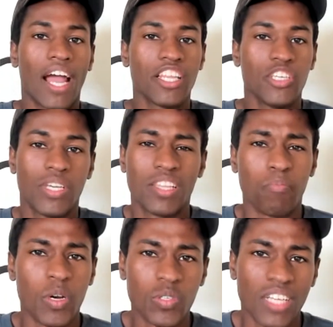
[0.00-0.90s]
how do you get the
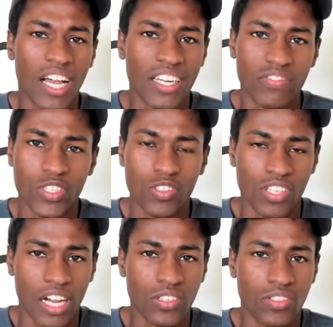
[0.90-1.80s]
most out of your
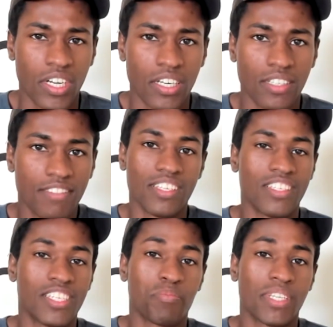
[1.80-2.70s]
soccer training? This
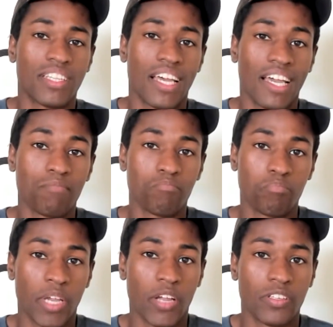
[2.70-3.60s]
is something that
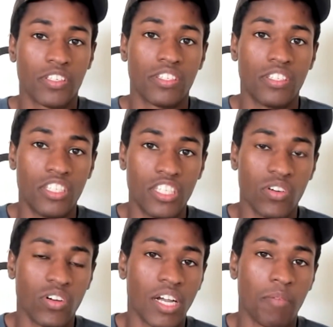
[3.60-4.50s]
parents
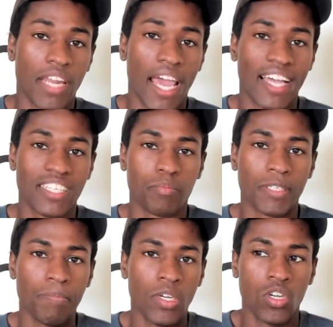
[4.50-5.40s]
still come and ask
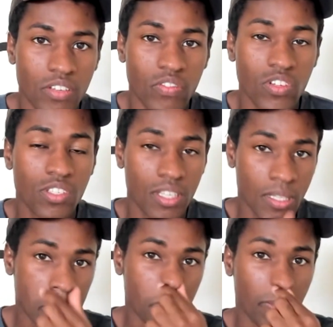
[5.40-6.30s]
me. The first thing
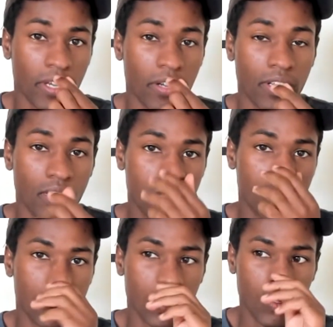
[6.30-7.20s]
that your player needs
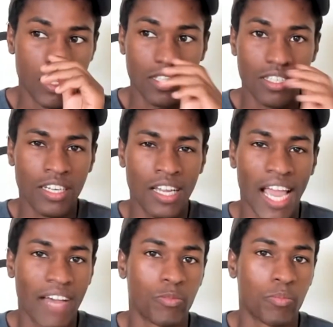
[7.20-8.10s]
to do is to
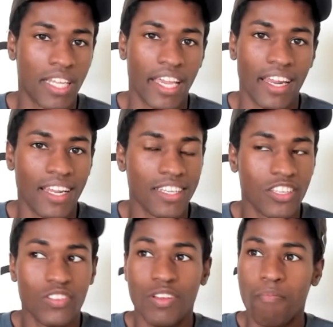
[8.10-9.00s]
have a plan.
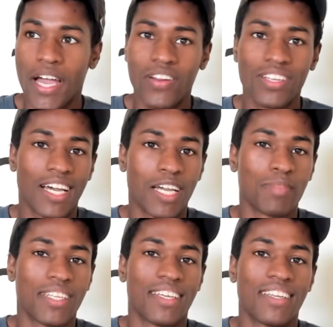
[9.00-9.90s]
Amount of
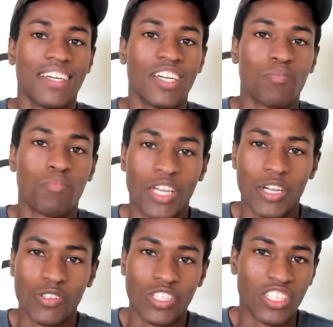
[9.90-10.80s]
times that
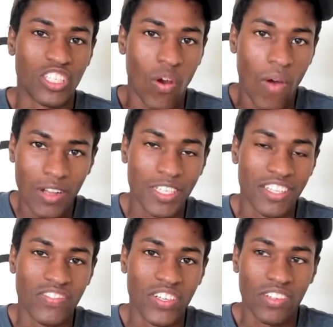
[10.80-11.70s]
players just go out to
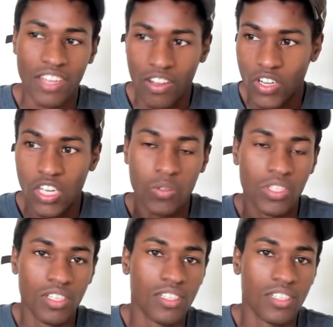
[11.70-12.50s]
the field. Oh, coach,